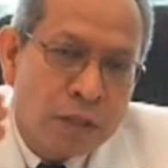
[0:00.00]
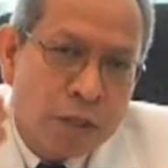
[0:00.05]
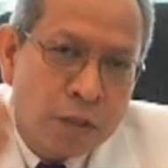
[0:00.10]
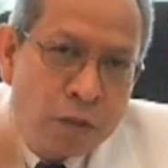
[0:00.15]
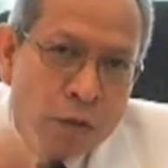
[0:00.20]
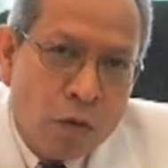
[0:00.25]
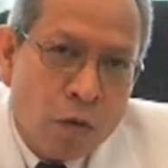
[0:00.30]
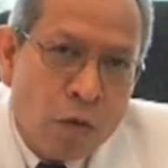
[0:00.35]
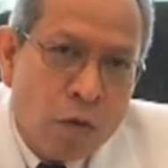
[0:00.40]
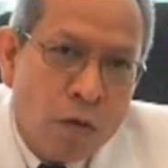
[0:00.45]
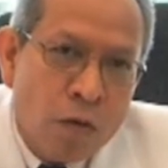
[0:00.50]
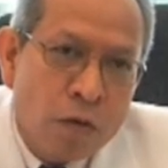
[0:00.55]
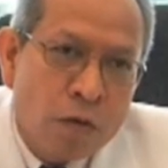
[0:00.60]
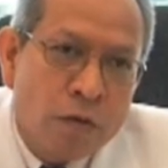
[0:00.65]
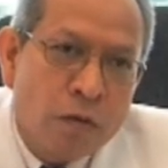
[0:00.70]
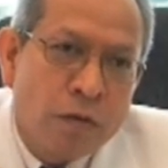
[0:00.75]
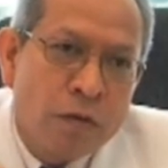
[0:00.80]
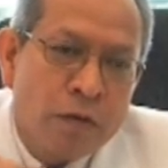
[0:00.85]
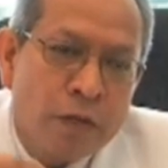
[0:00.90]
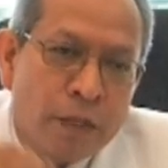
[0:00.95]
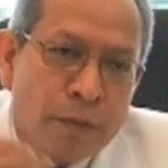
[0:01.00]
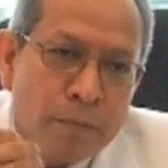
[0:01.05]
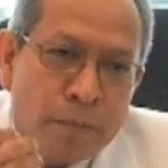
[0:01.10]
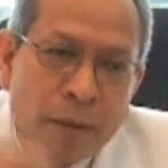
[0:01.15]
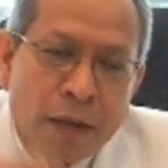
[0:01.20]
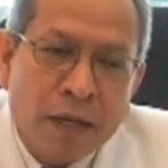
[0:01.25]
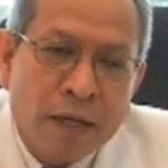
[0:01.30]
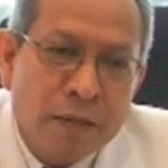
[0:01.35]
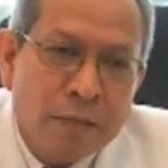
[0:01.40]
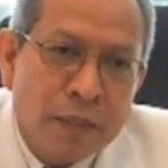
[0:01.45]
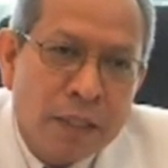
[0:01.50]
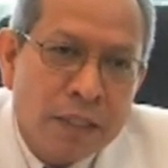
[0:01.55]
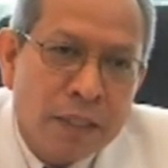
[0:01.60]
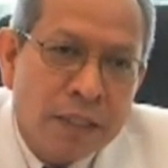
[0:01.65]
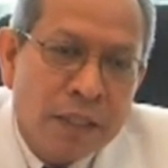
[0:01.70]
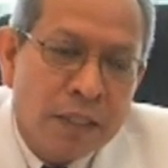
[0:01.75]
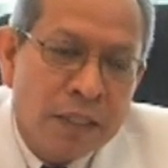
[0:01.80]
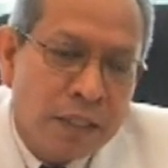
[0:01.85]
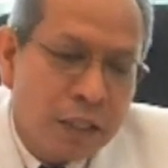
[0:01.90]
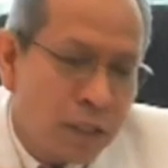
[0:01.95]
restore or repair the
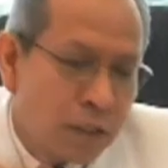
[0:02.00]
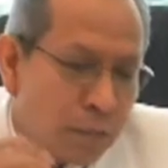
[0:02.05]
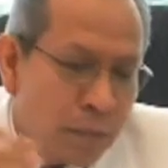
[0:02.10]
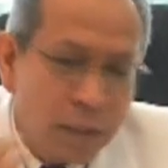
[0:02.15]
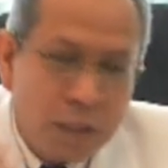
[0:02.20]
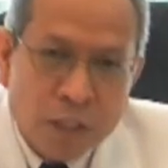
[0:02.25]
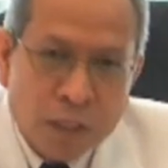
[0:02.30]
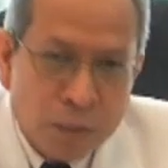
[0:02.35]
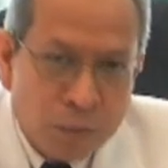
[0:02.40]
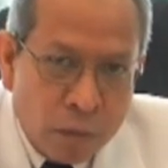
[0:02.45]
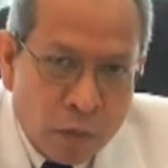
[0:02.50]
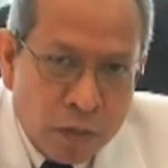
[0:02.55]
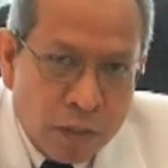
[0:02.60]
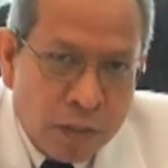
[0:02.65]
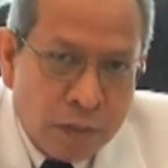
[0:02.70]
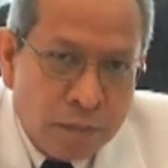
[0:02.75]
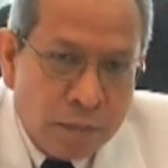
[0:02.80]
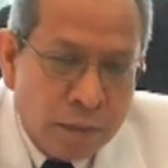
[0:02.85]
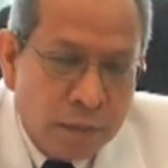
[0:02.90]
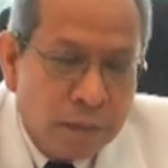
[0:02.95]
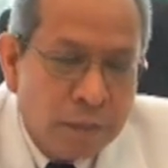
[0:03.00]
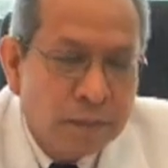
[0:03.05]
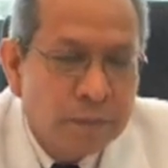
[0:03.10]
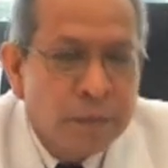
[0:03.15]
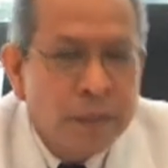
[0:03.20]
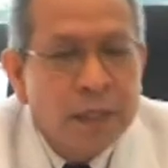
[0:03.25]
meniscus as much as possible.